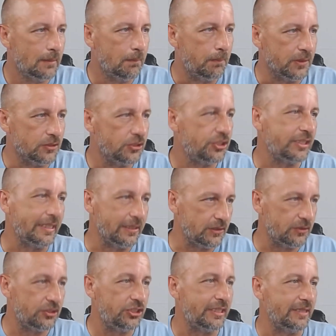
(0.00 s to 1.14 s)
But
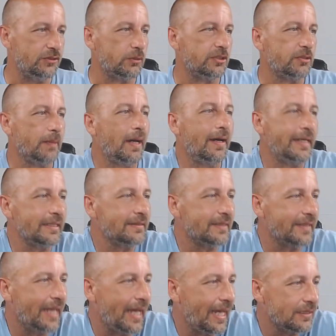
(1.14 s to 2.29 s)
she's responding to
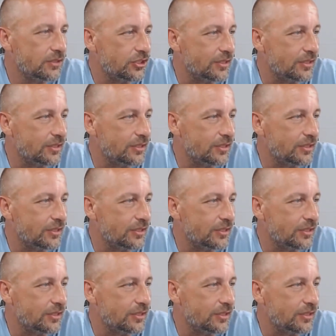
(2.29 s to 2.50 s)
that.